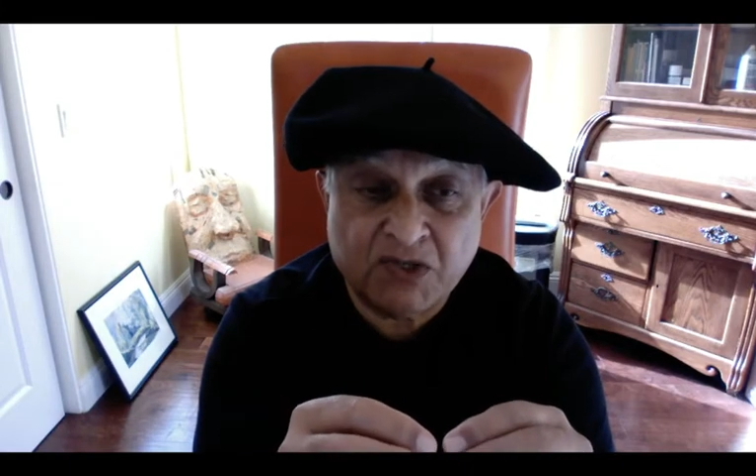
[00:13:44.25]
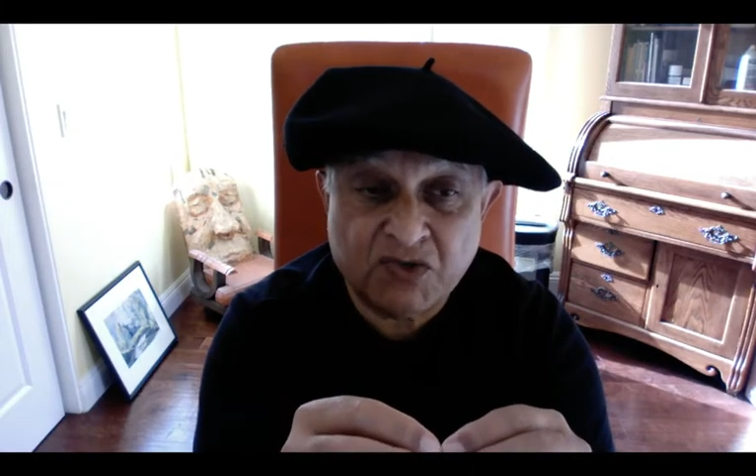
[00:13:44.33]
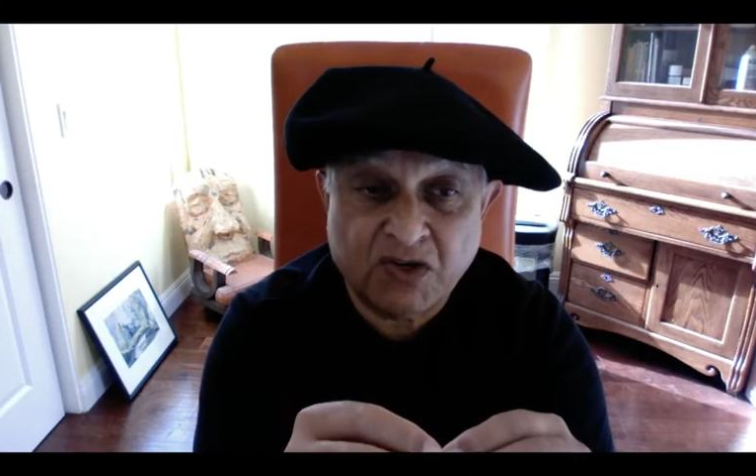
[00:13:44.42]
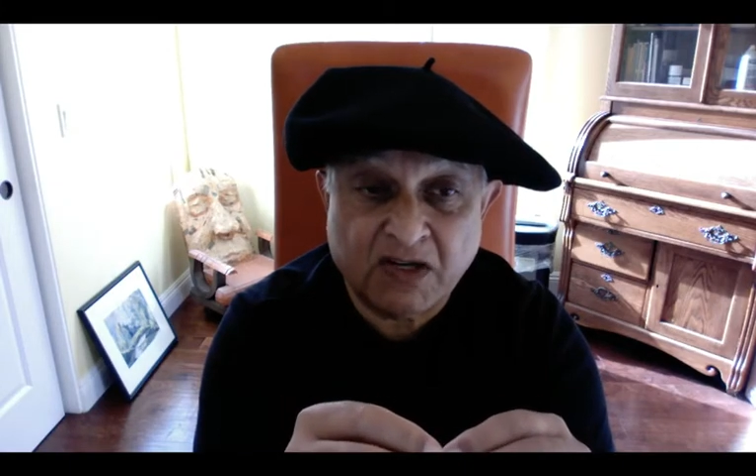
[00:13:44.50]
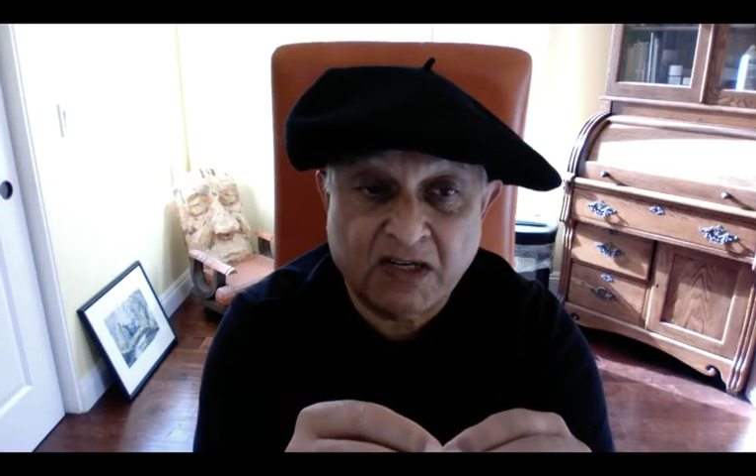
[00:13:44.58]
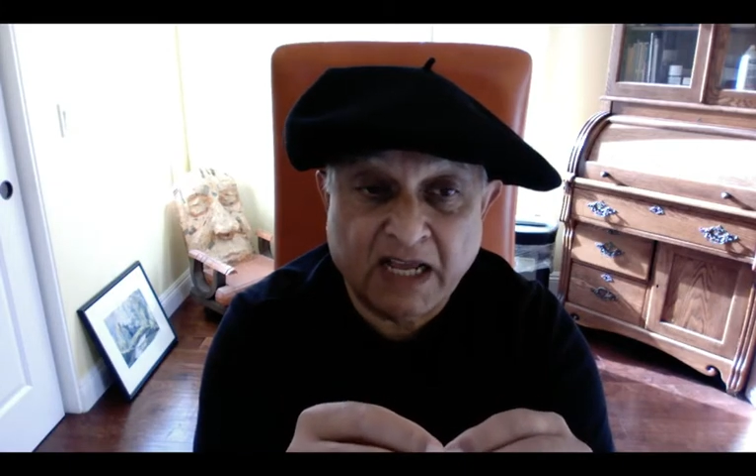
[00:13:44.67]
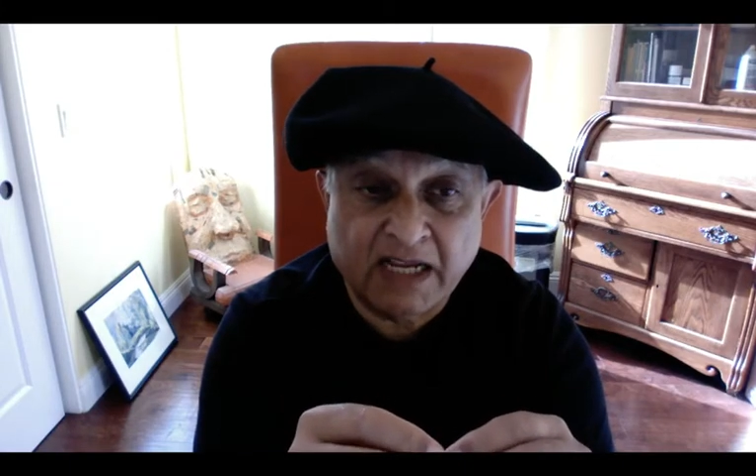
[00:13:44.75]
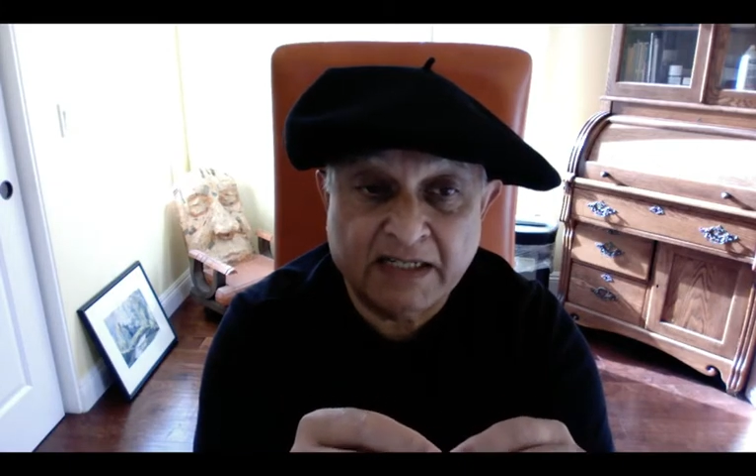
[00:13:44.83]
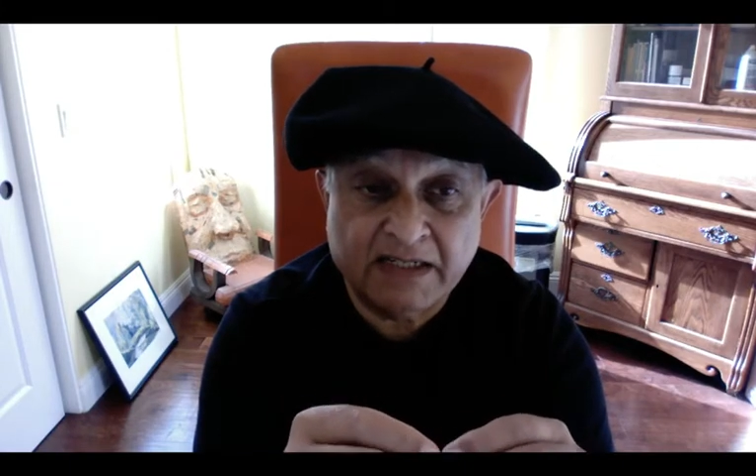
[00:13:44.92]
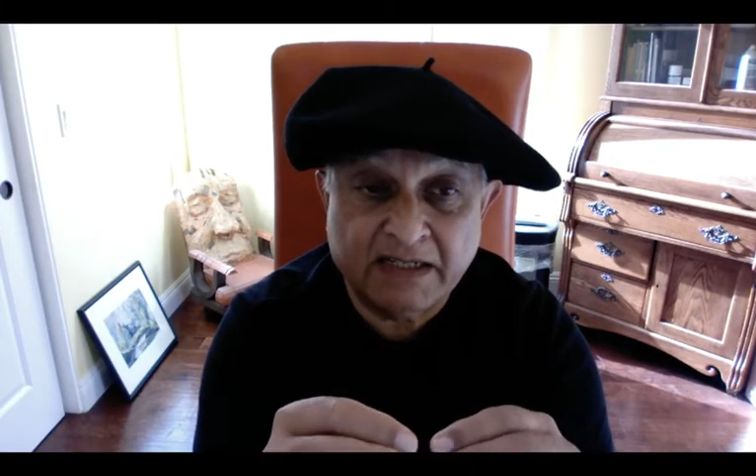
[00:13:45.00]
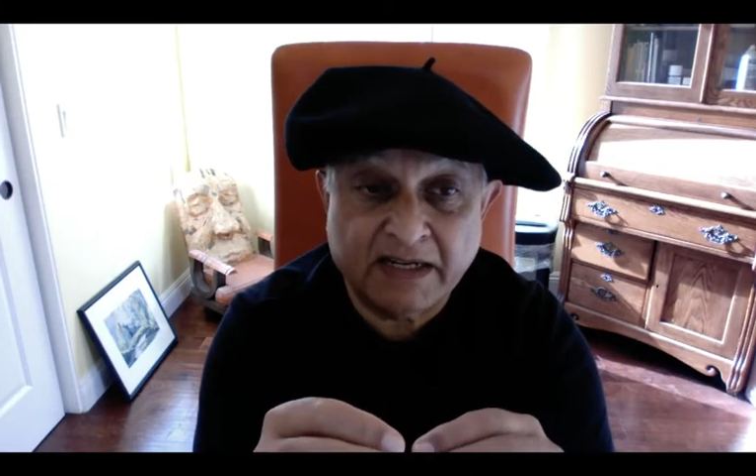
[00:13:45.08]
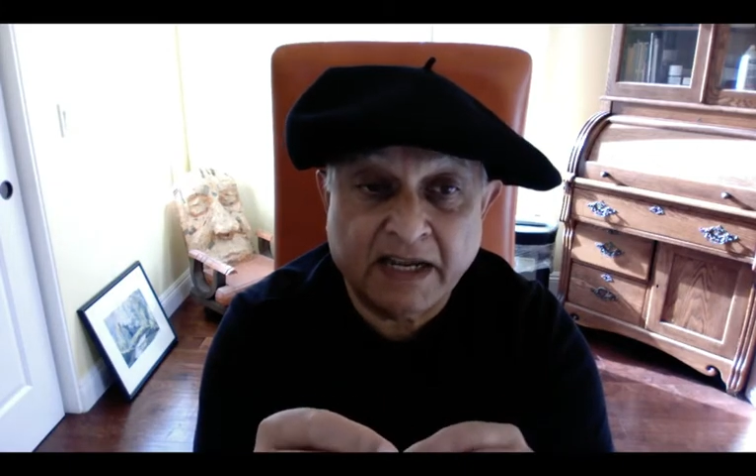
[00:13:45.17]
struggle,
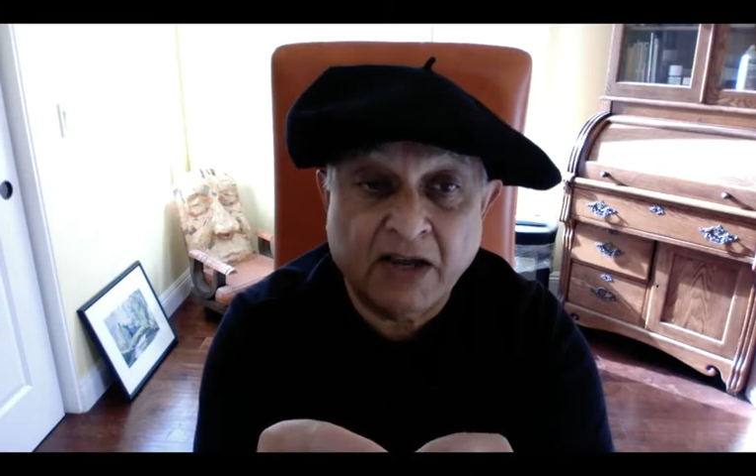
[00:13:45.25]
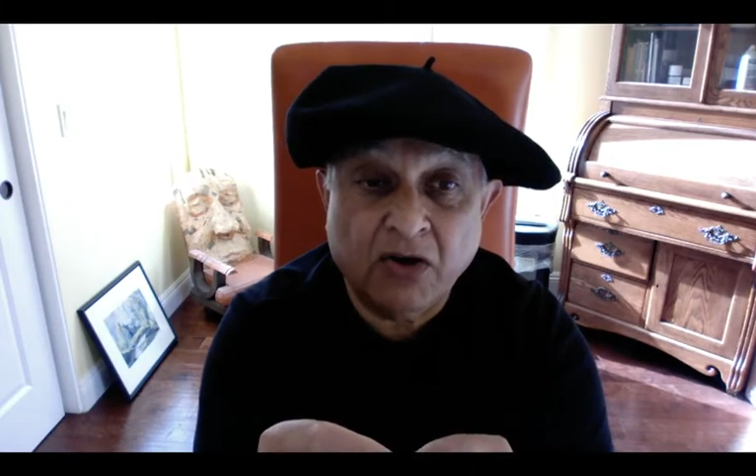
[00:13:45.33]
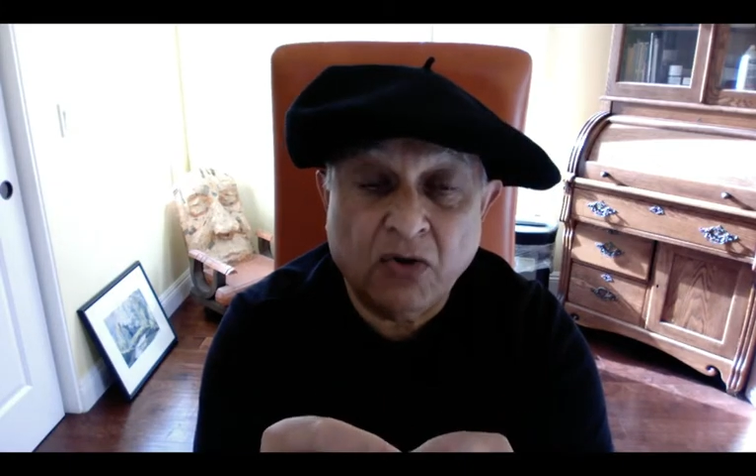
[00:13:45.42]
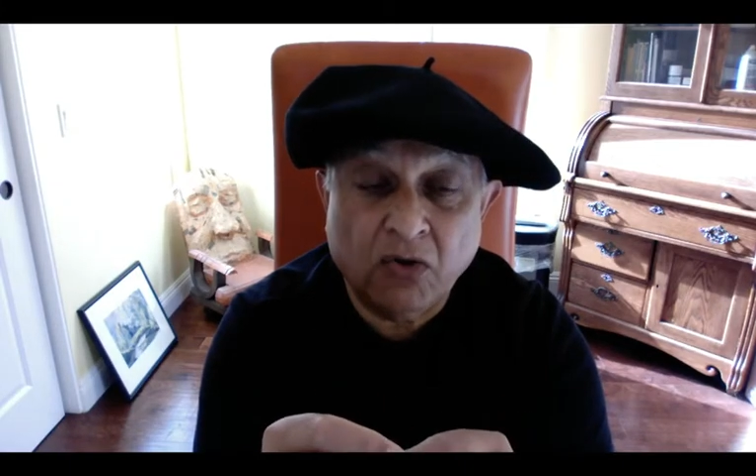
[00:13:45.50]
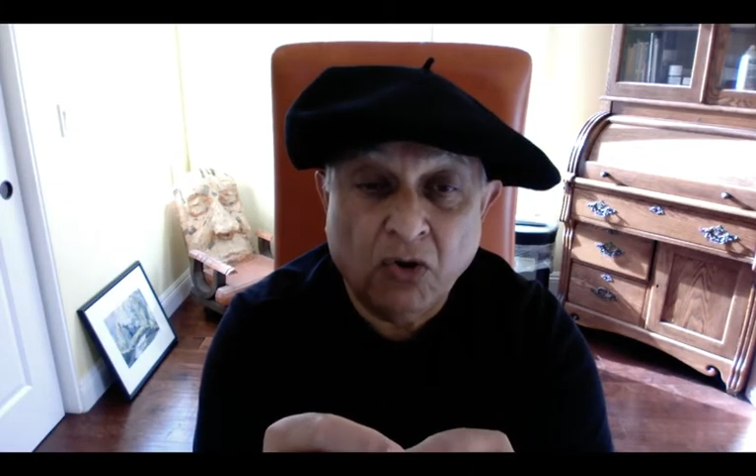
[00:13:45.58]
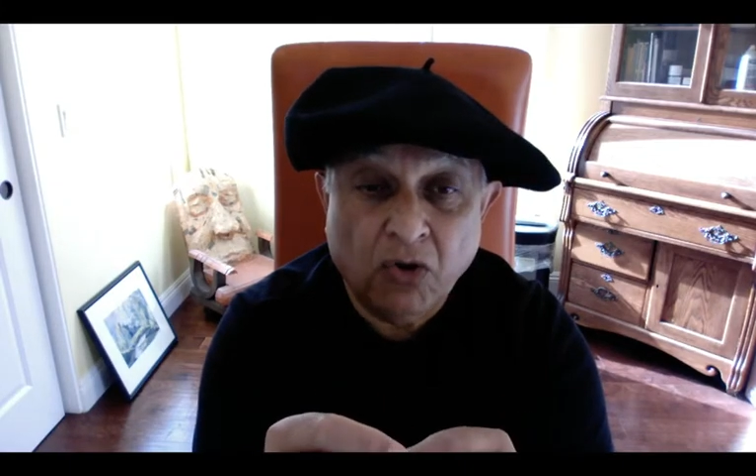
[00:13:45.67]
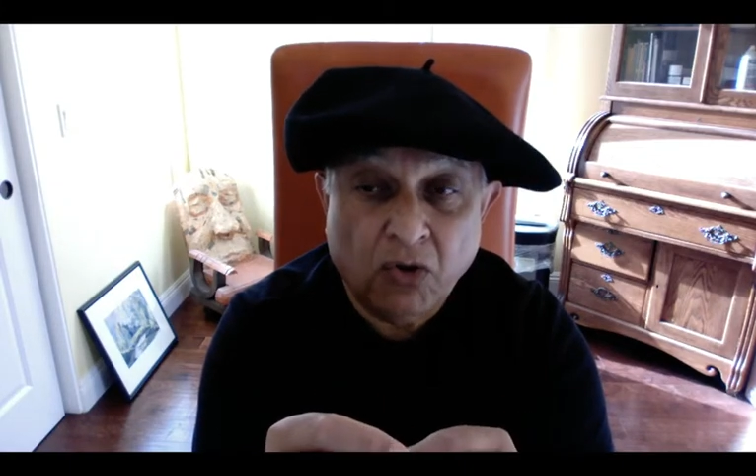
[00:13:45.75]
undergo